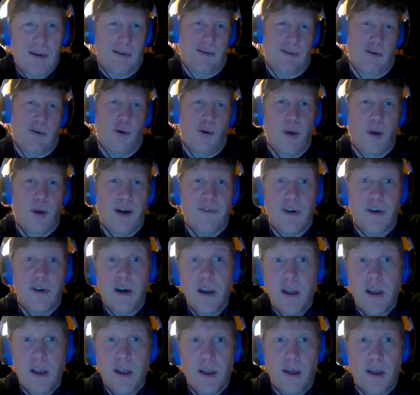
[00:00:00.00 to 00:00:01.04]
or
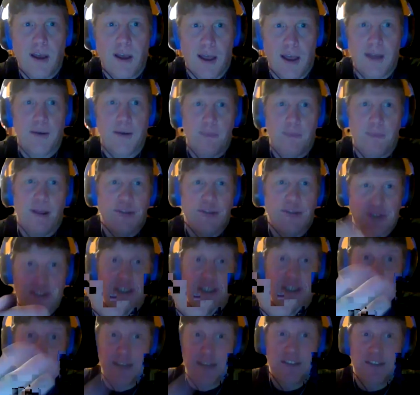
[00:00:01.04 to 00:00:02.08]
whatever, and
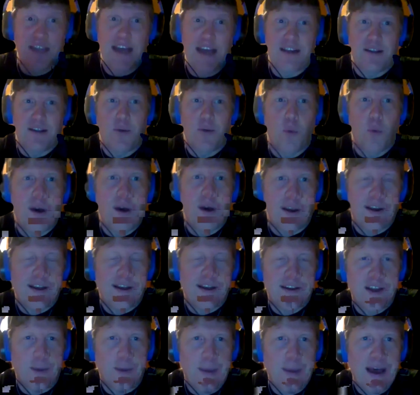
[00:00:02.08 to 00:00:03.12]
see exactly what
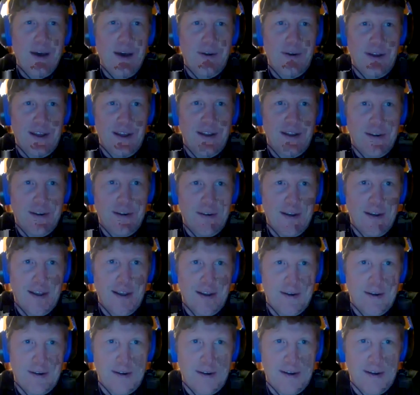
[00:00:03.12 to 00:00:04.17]
had come out, and
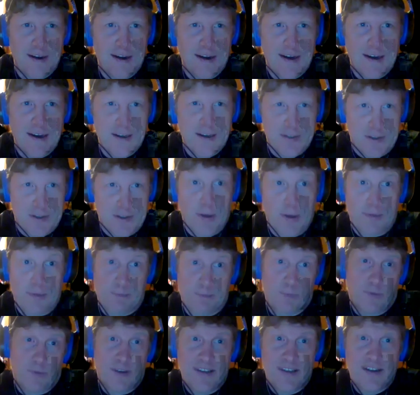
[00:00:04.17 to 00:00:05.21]
so I
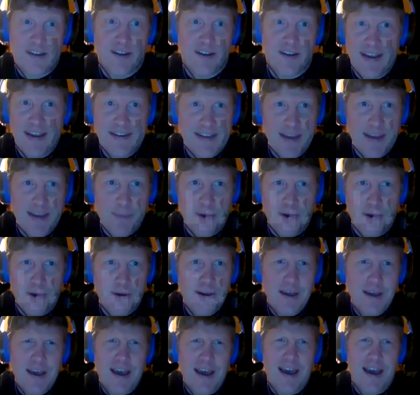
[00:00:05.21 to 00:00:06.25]
listened to that demo,
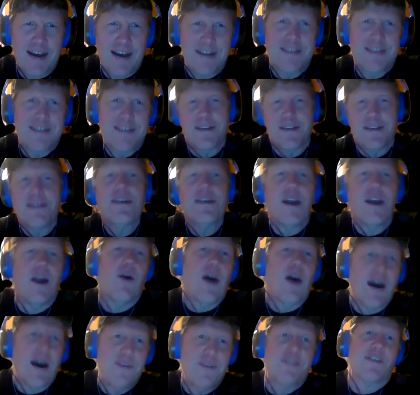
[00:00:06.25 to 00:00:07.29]
and it's
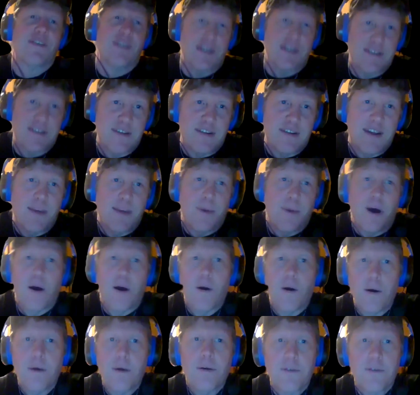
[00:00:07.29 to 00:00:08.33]
obviously it's a
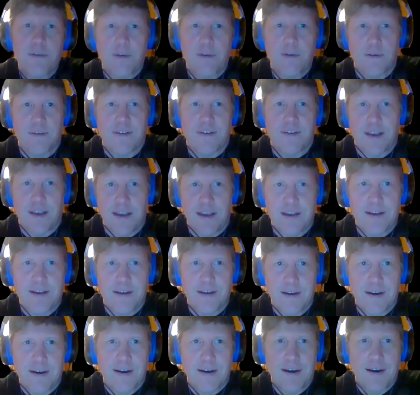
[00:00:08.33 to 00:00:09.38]
demo, so it's like
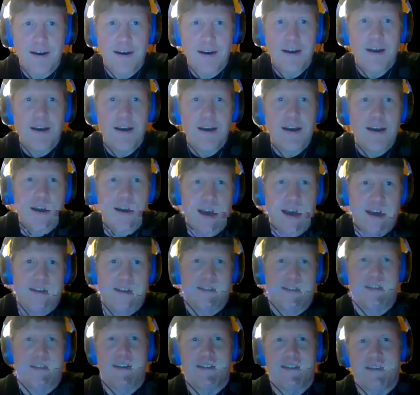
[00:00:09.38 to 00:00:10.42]
and
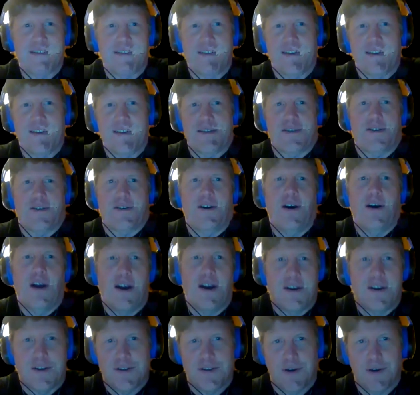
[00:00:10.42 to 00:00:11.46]
it's
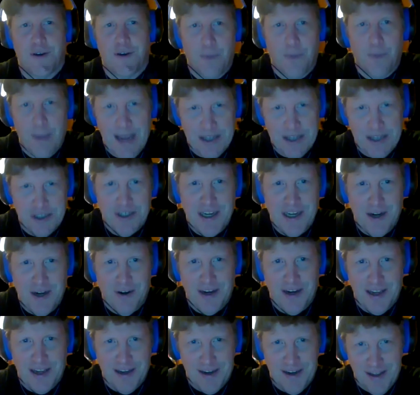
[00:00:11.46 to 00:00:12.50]
hard to sort of imagine
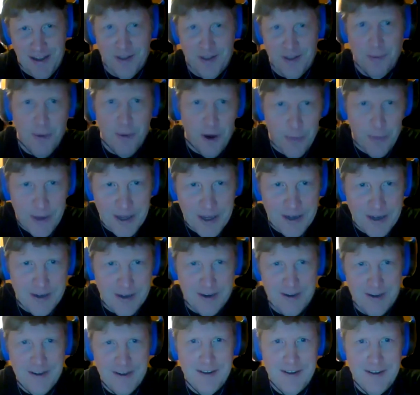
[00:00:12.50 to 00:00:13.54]
hearing it in the moment,
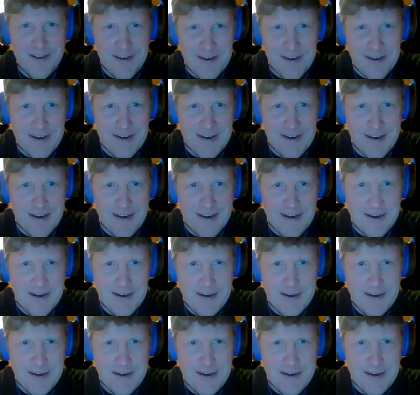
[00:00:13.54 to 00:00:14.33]
because